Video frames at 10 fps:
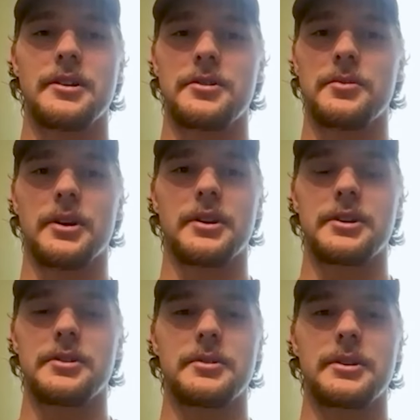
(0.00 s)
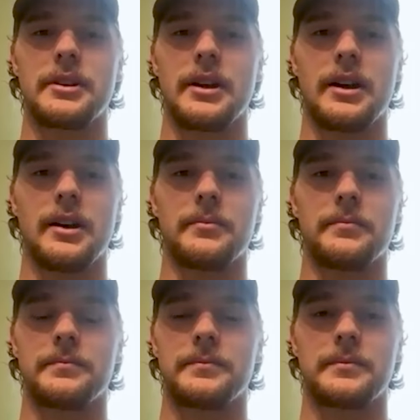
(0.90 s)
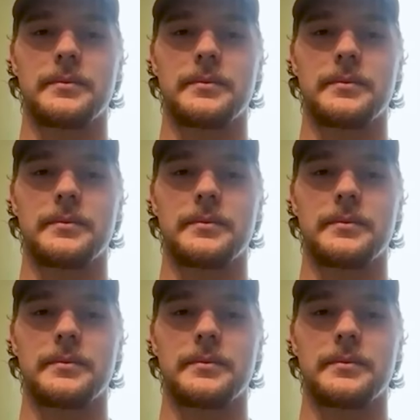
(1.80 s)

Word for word: you want to do, and um, I